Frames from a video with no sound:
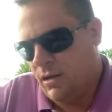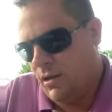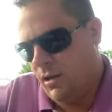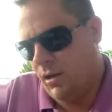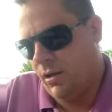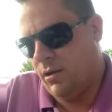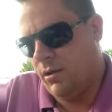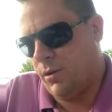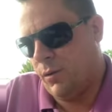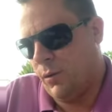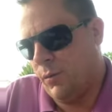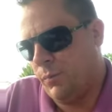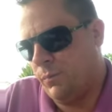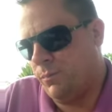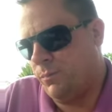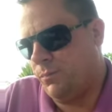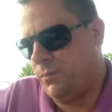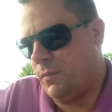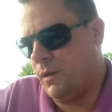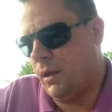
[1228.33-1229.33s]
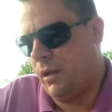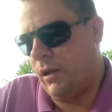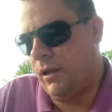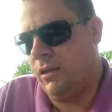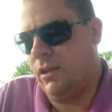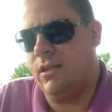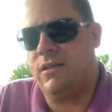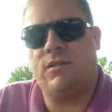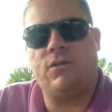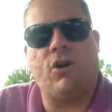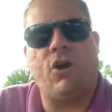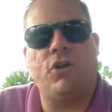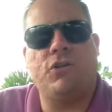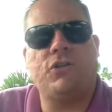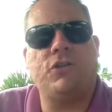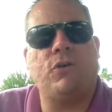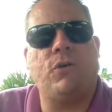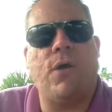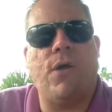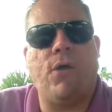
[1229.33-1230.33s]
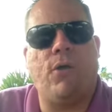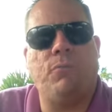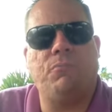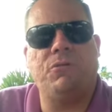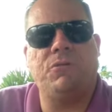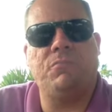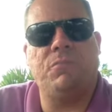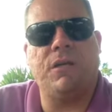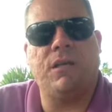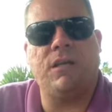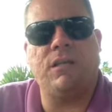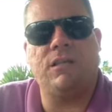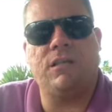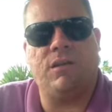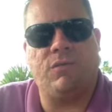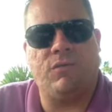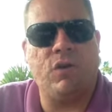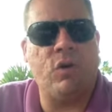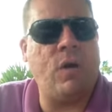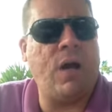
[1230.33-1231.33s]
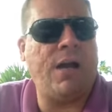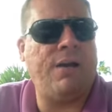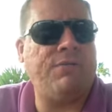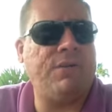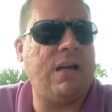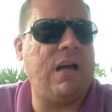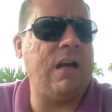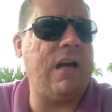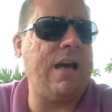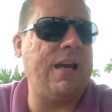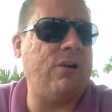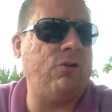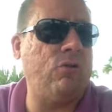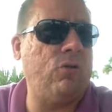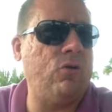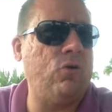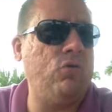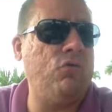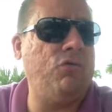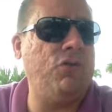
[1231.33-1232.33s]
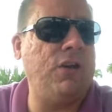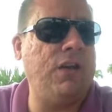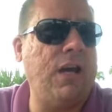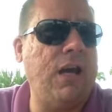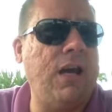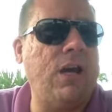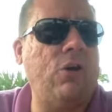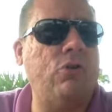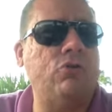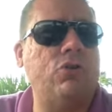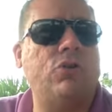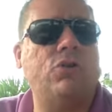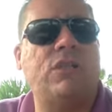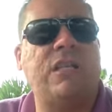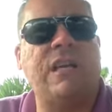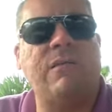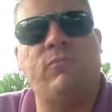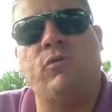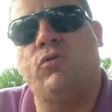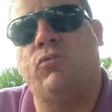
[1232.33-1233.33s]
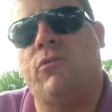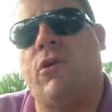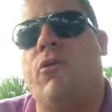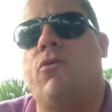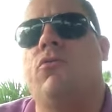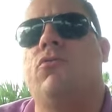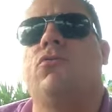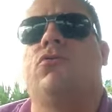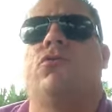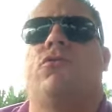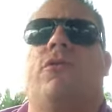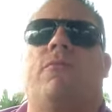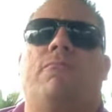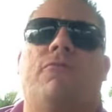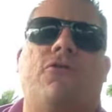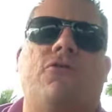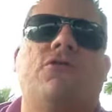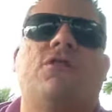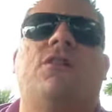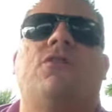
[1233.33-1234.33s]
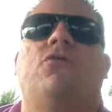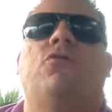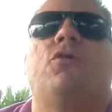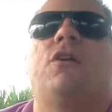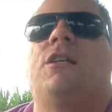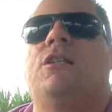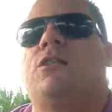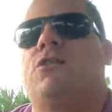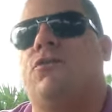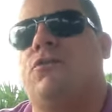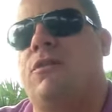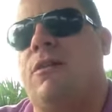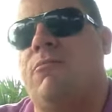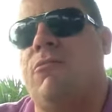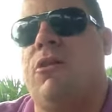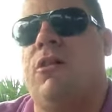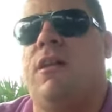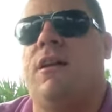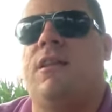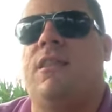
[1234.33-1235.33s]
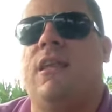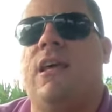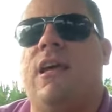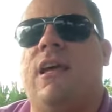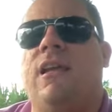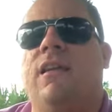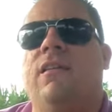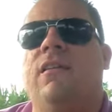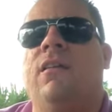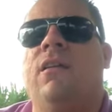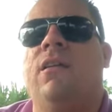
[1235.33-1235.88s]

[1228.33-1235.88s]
And this also helps because if you have to hire a new VA, or your team grows, or a person quits or something like that,